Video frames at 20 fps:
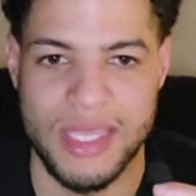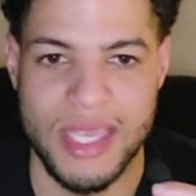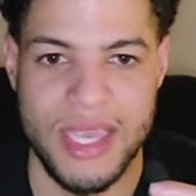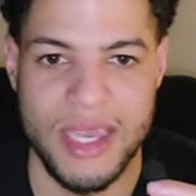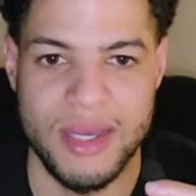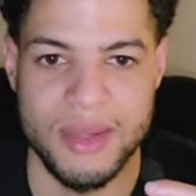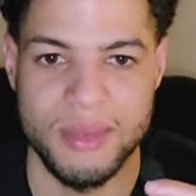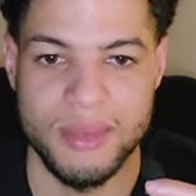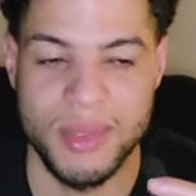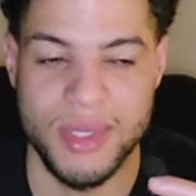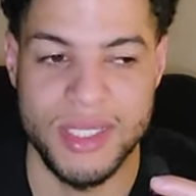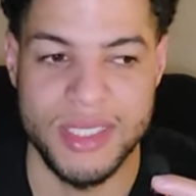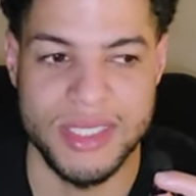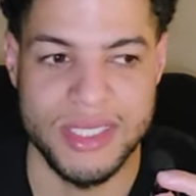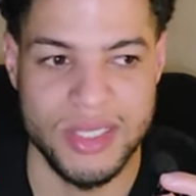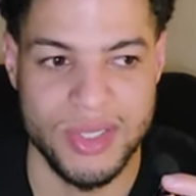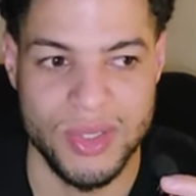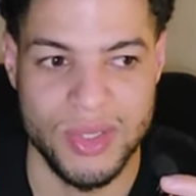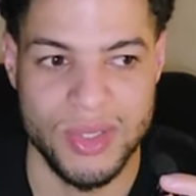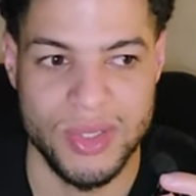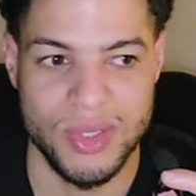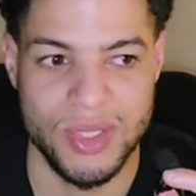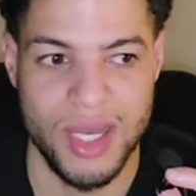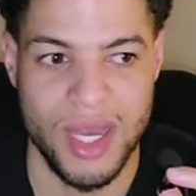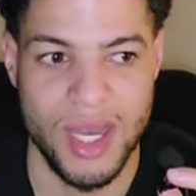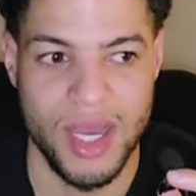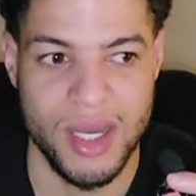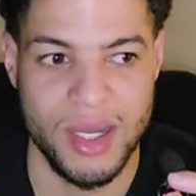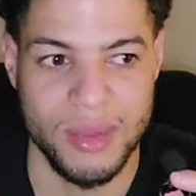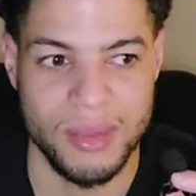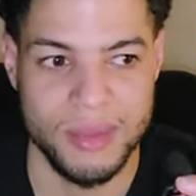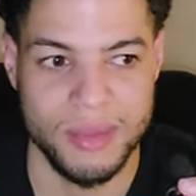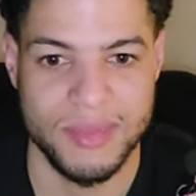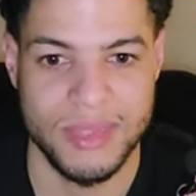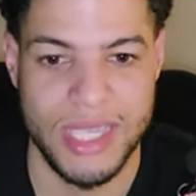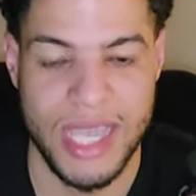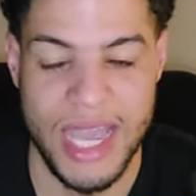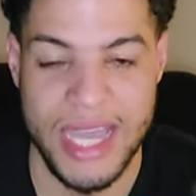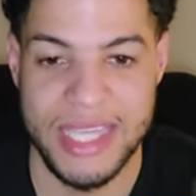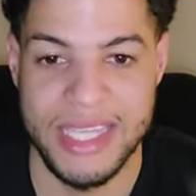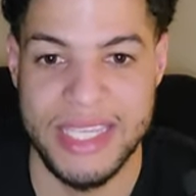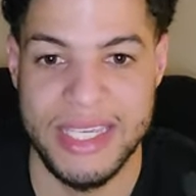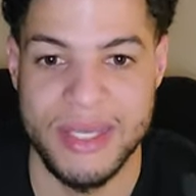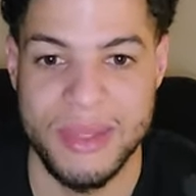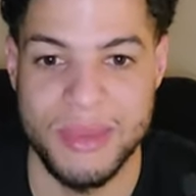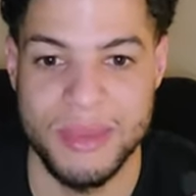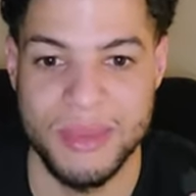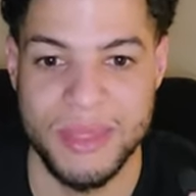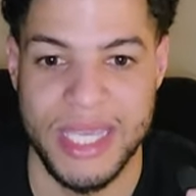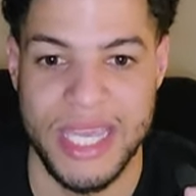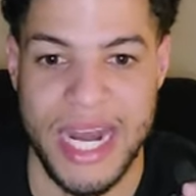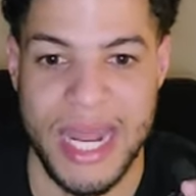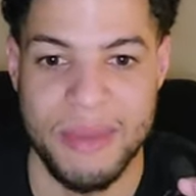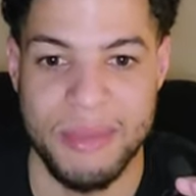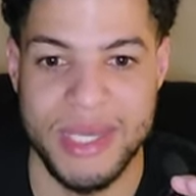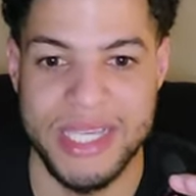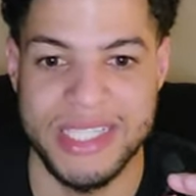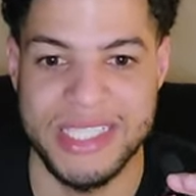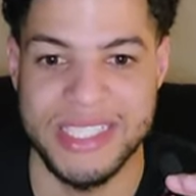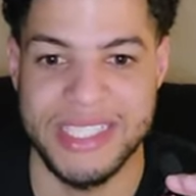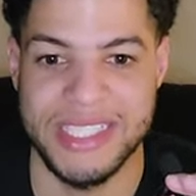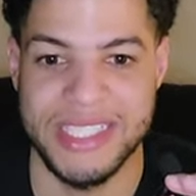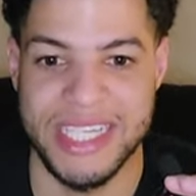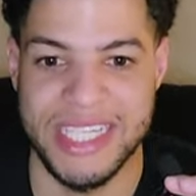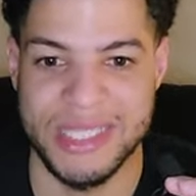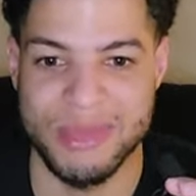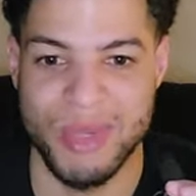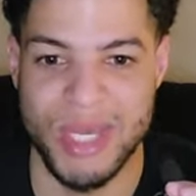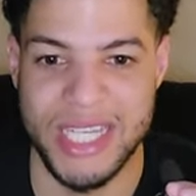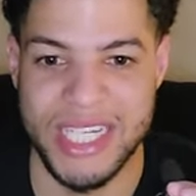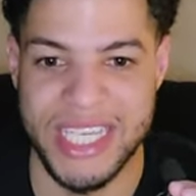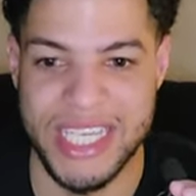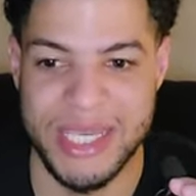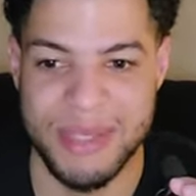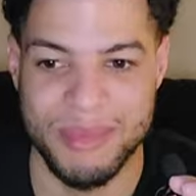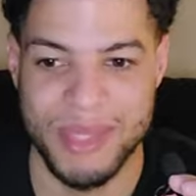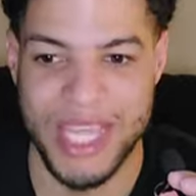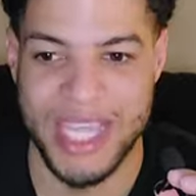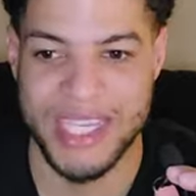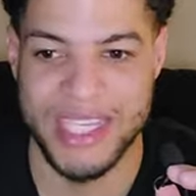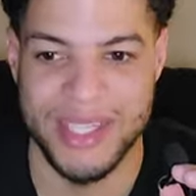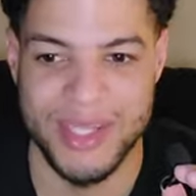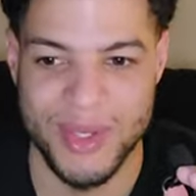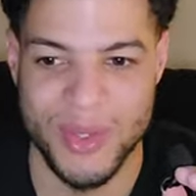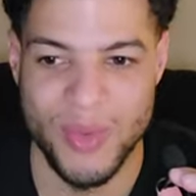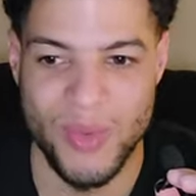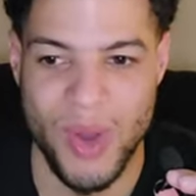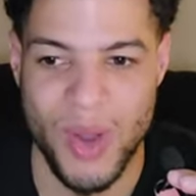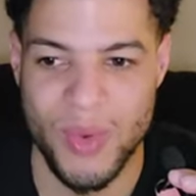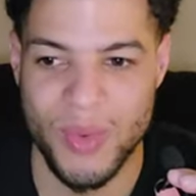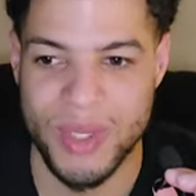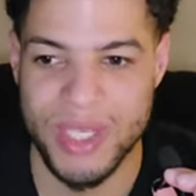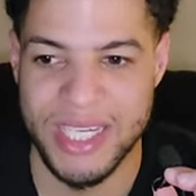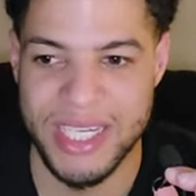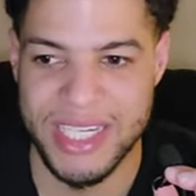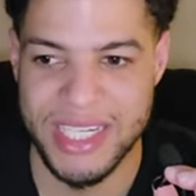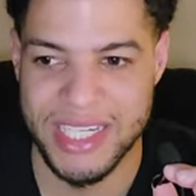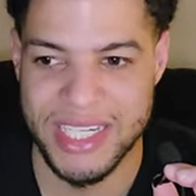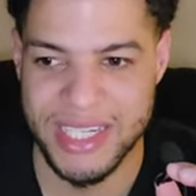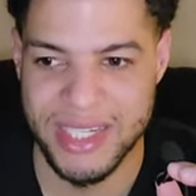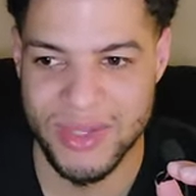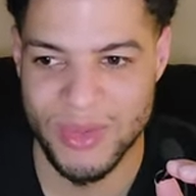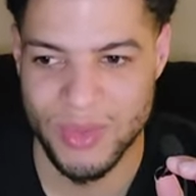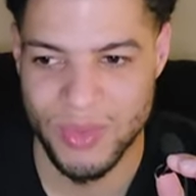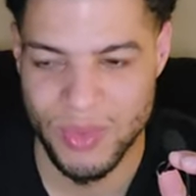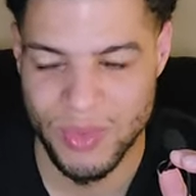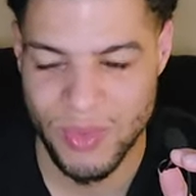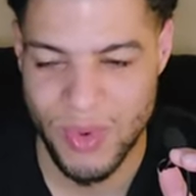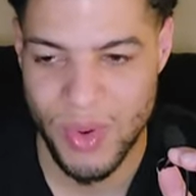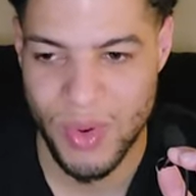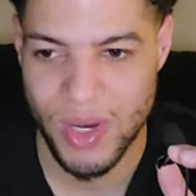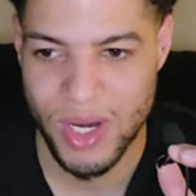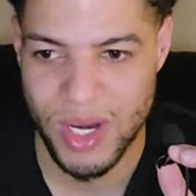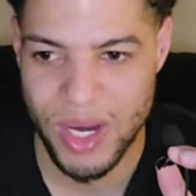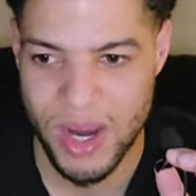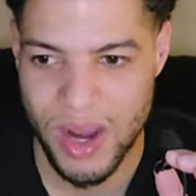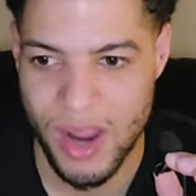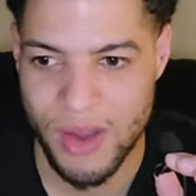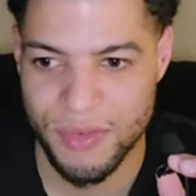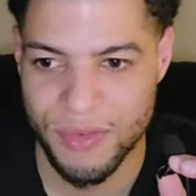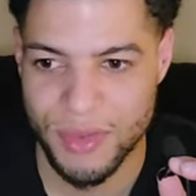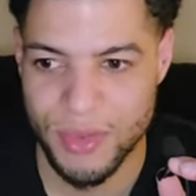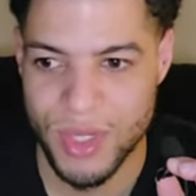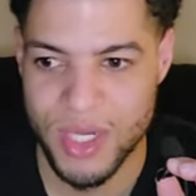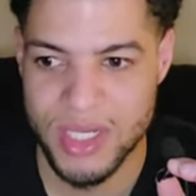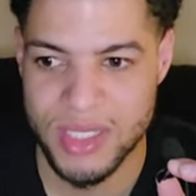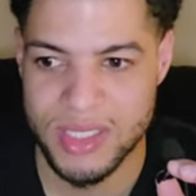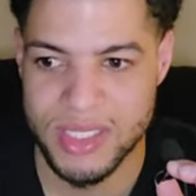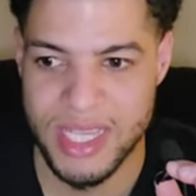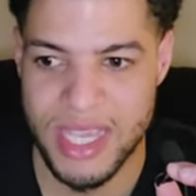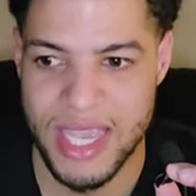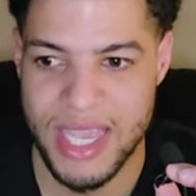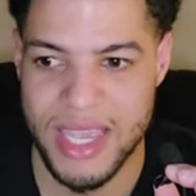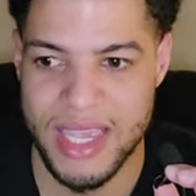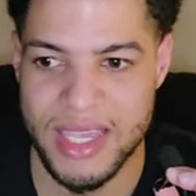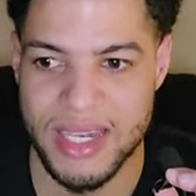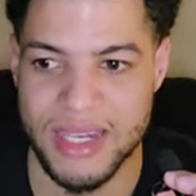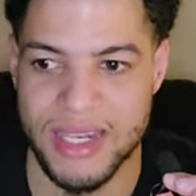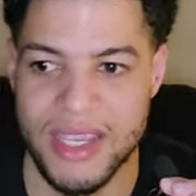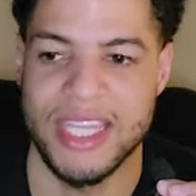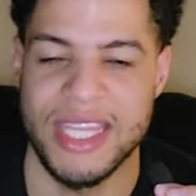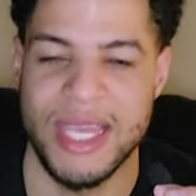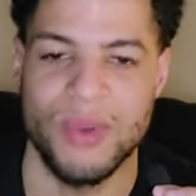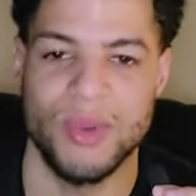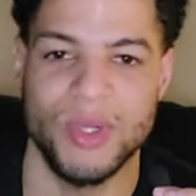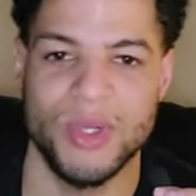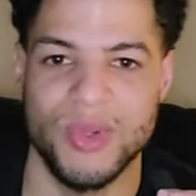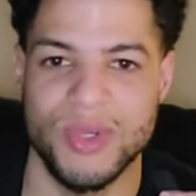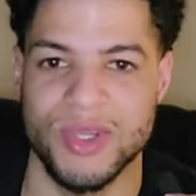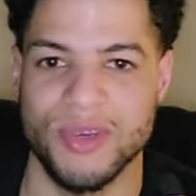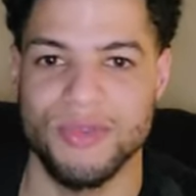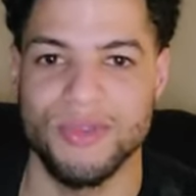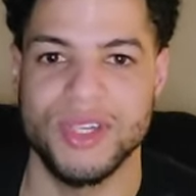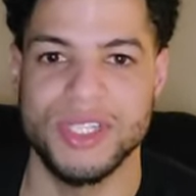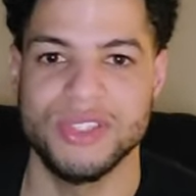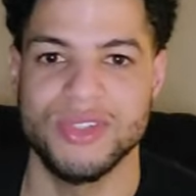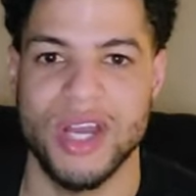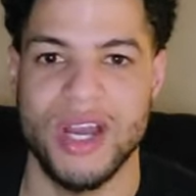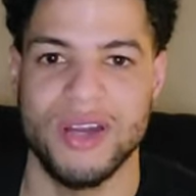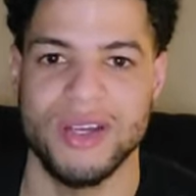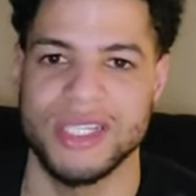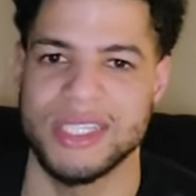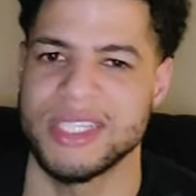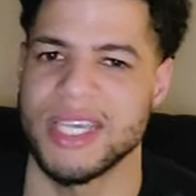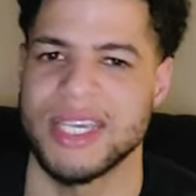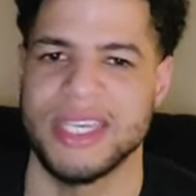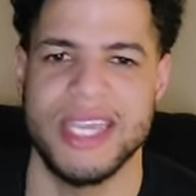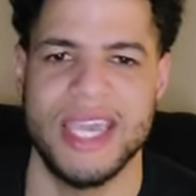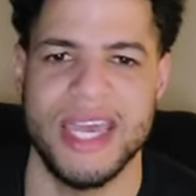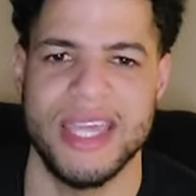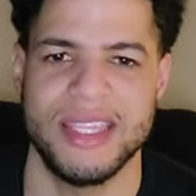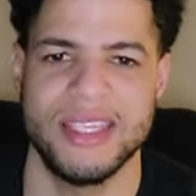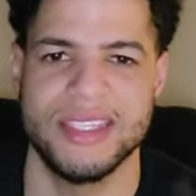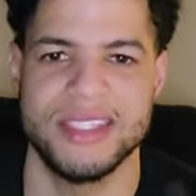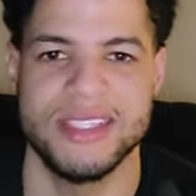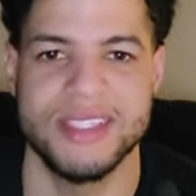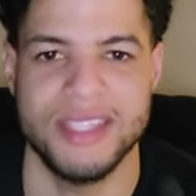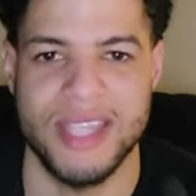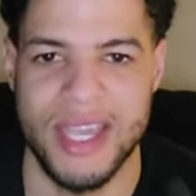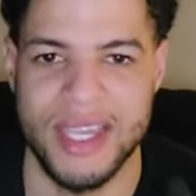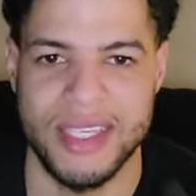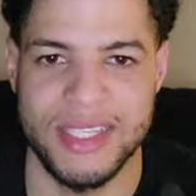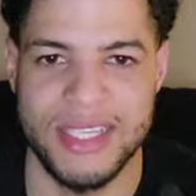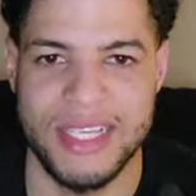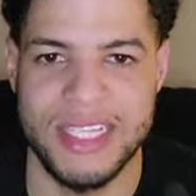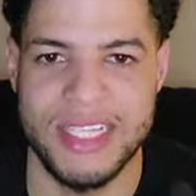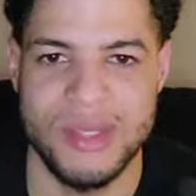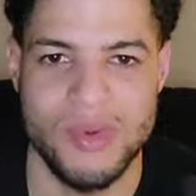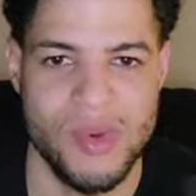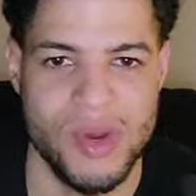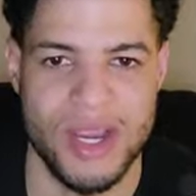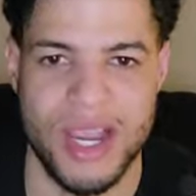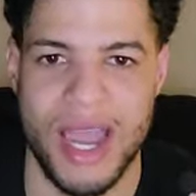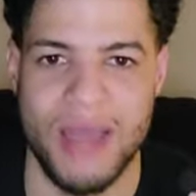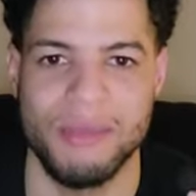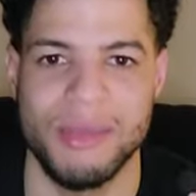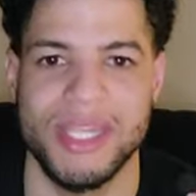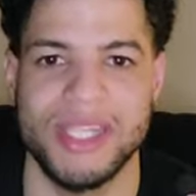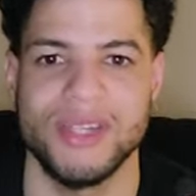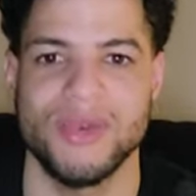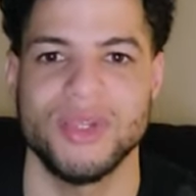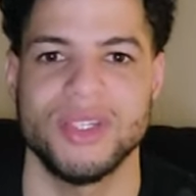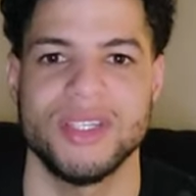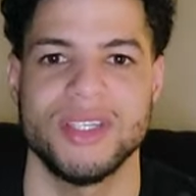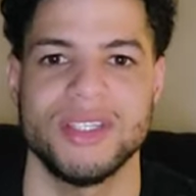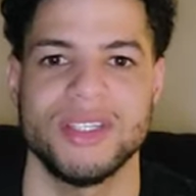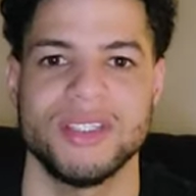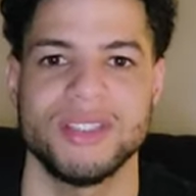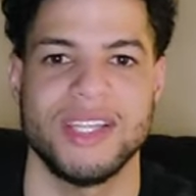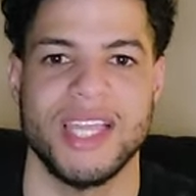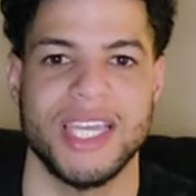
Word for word: Yeah, but so um got him and I basically explained to him like what we needed what, what our offer was and that we're doing the free trial, he's like, yeah, this is like easy work. I've been doing this.